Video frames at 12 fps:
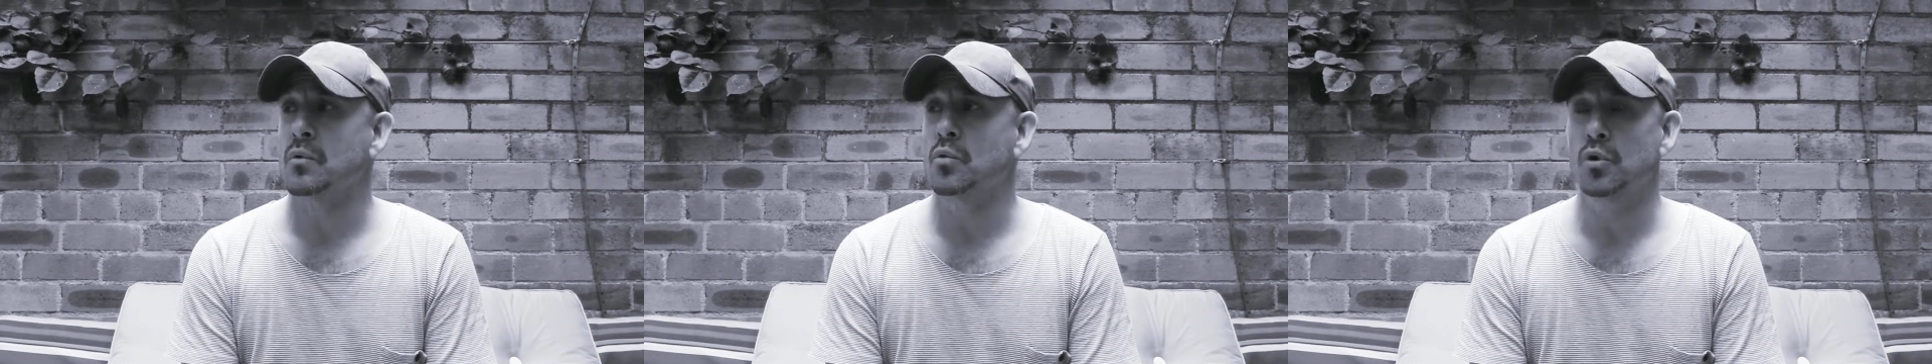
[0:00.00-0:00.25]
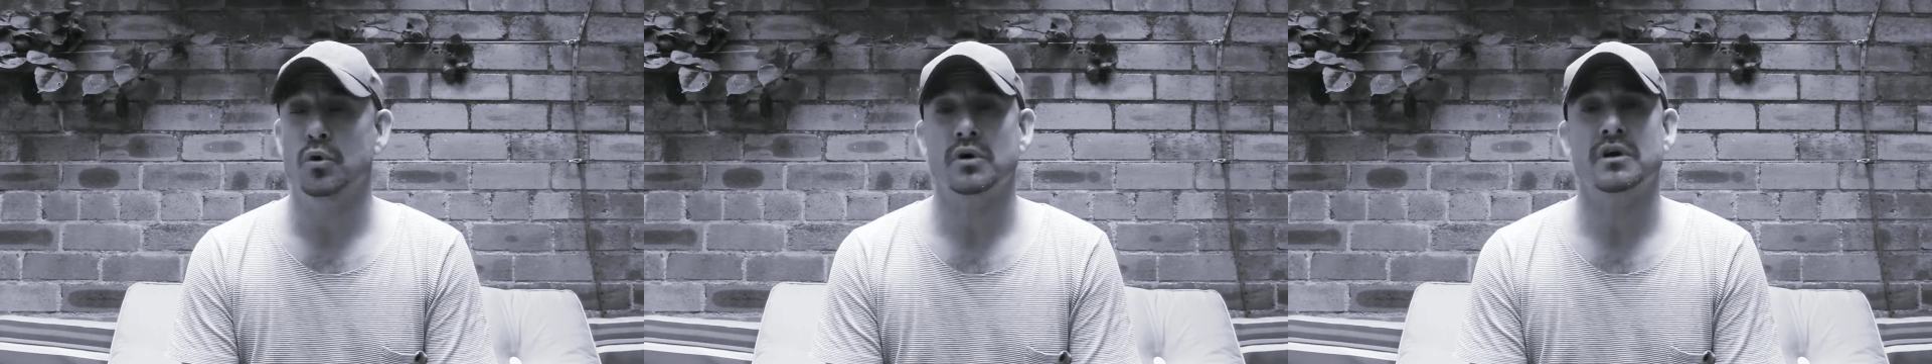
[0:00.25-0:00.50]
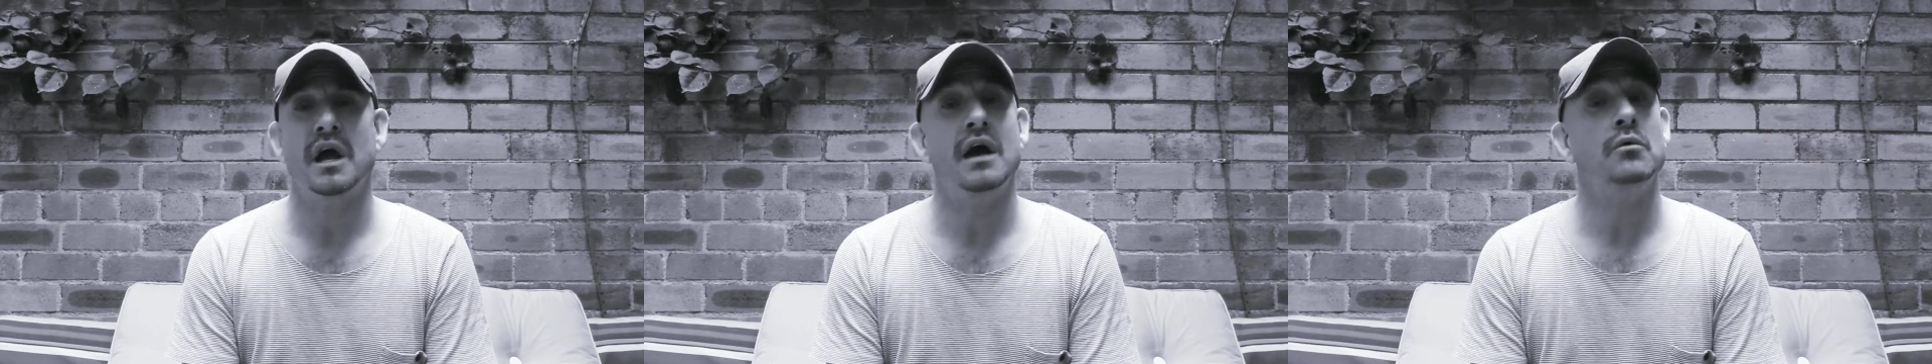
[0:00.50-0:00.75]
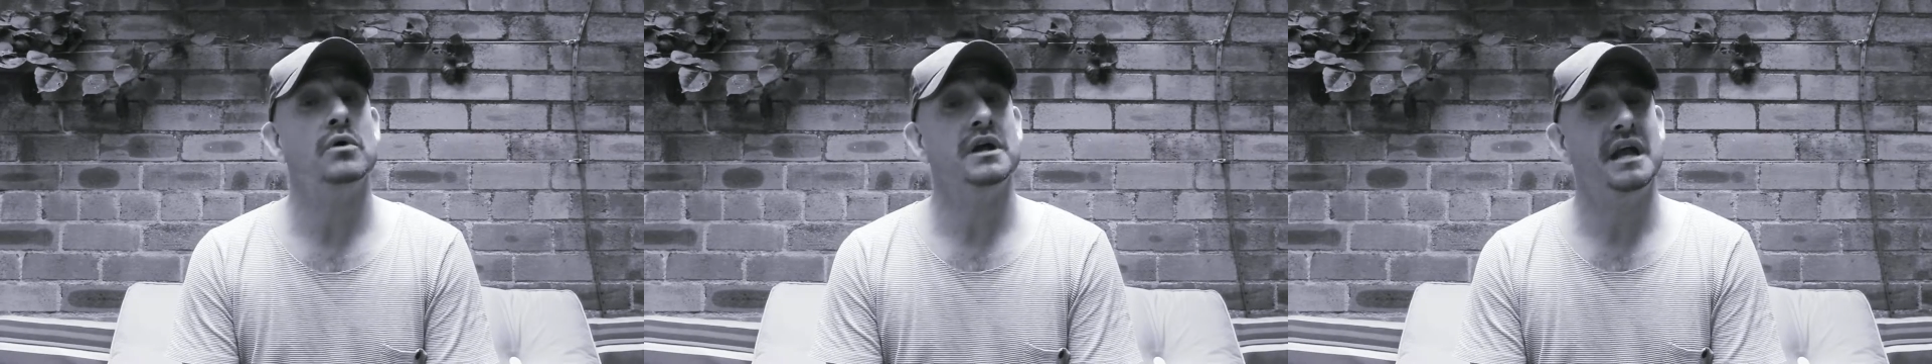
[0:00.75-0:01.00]
work,
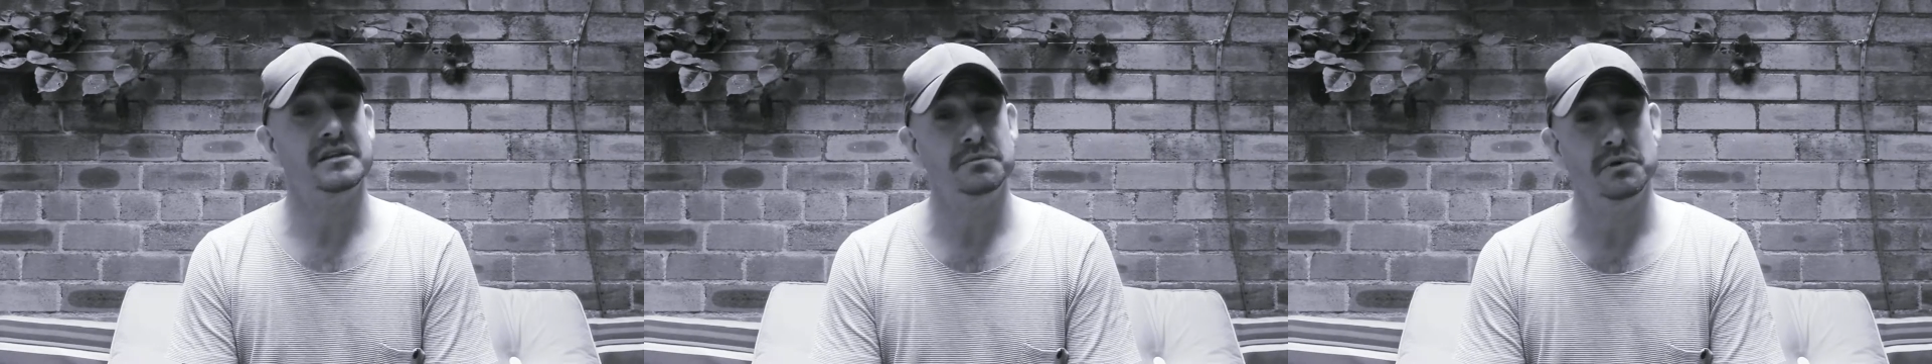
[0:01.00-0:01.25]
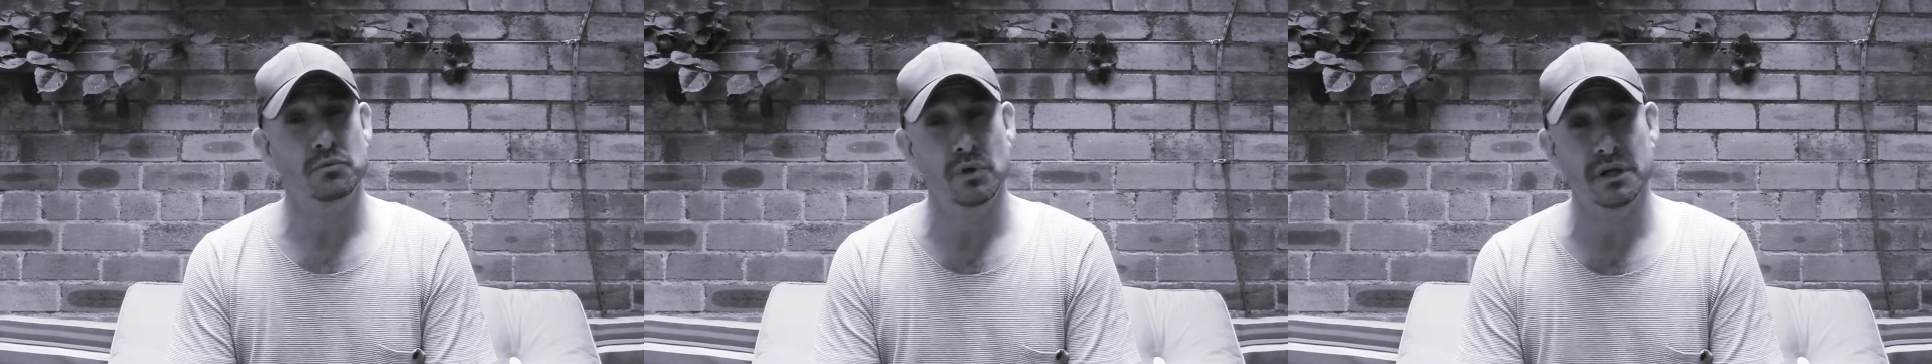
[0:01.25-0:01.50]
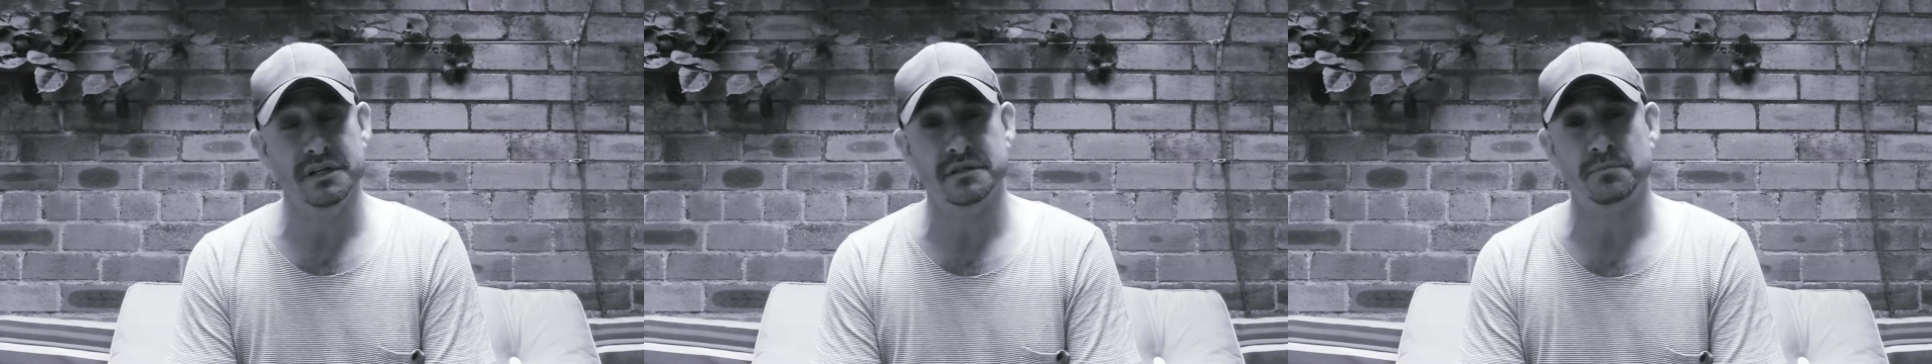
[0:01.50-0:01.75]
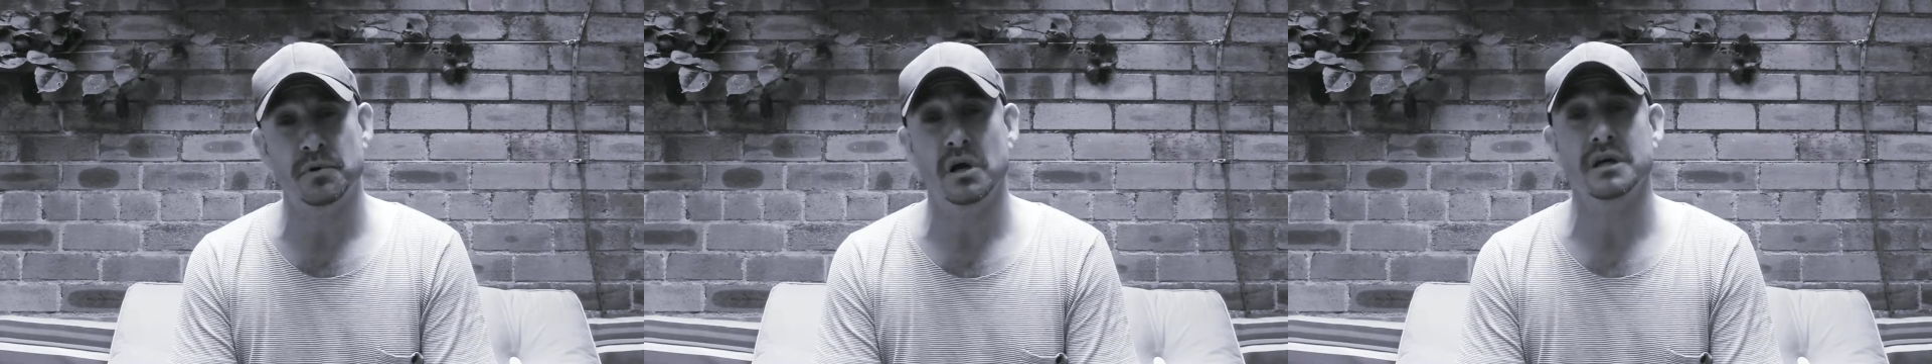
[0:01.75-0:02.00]
how it had to be really
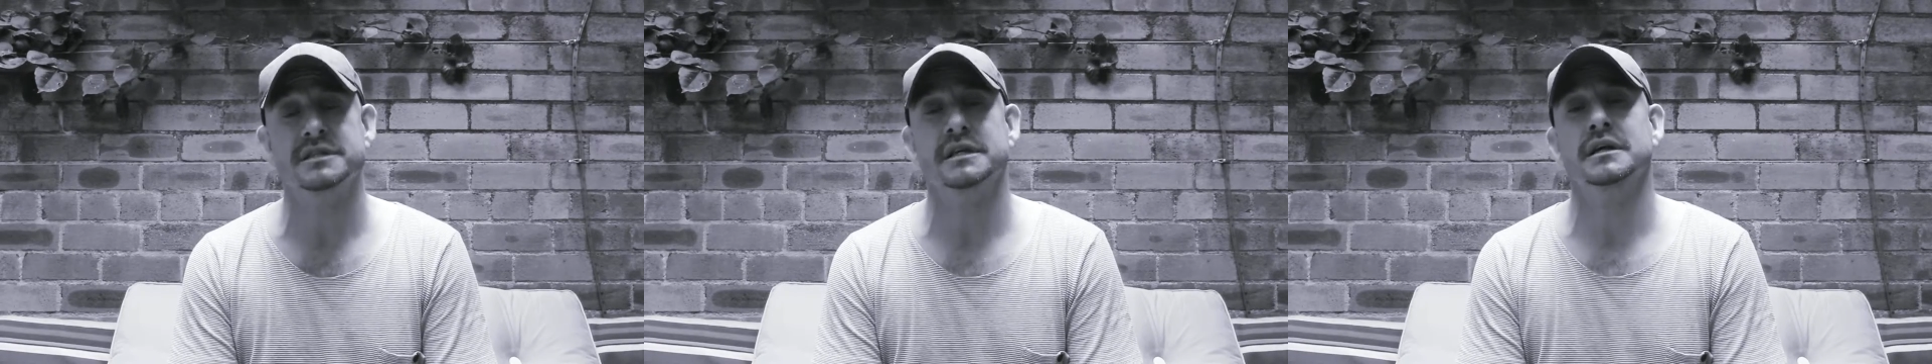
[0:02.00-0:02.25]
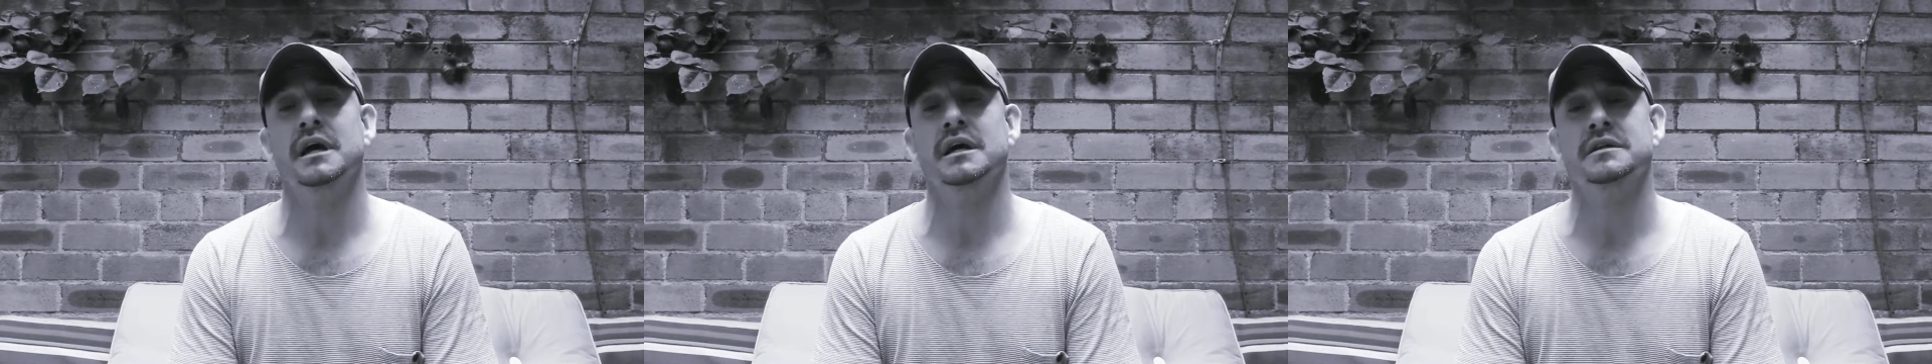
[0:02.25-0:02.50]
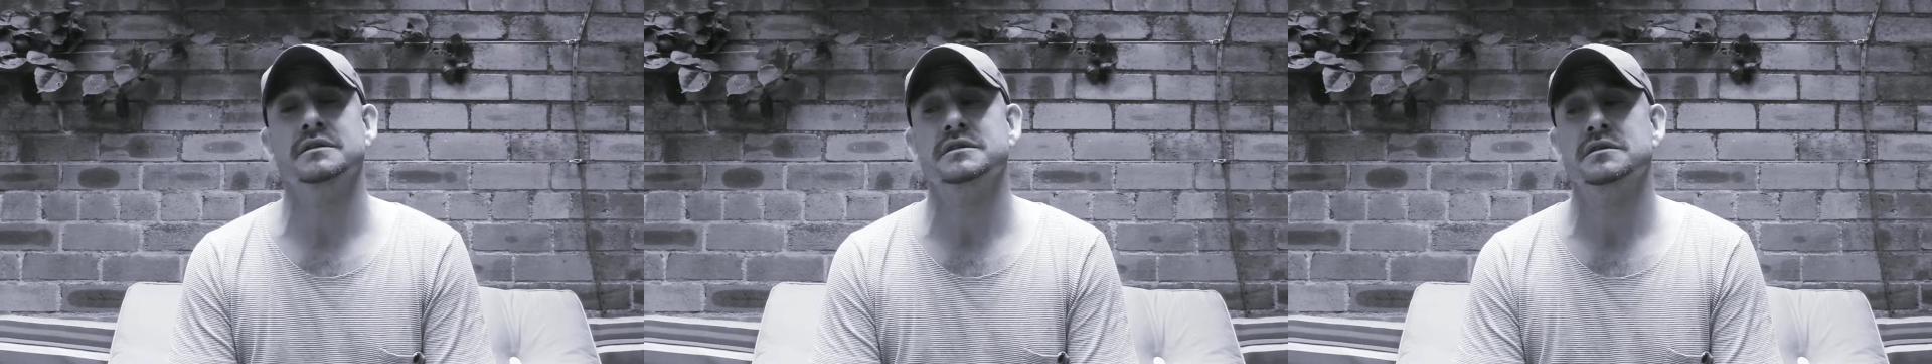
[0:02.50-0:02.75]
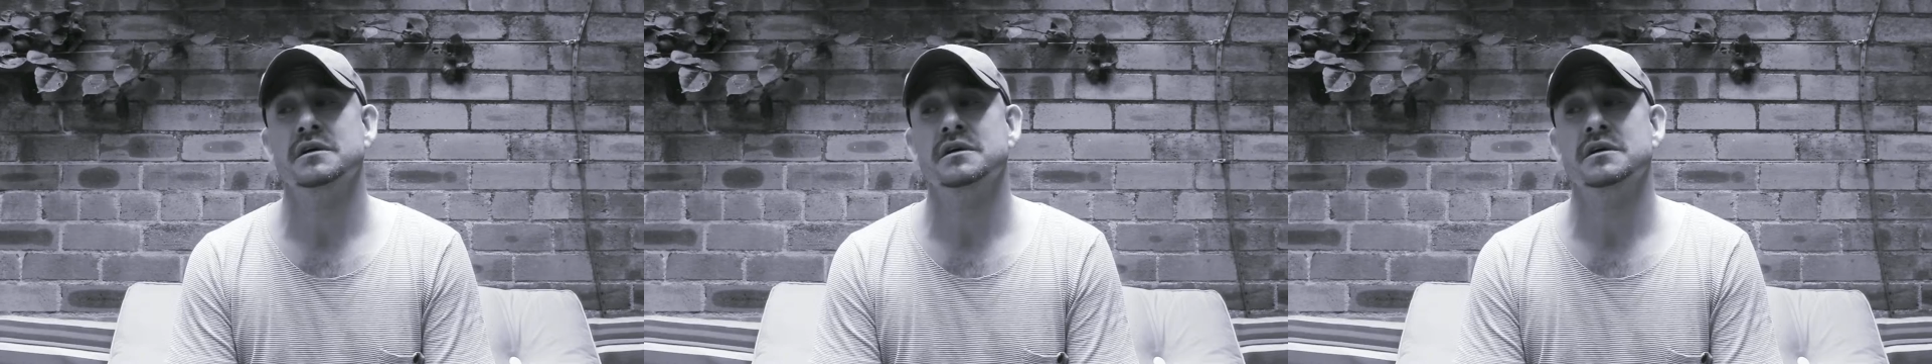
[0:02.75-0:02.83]
surprising and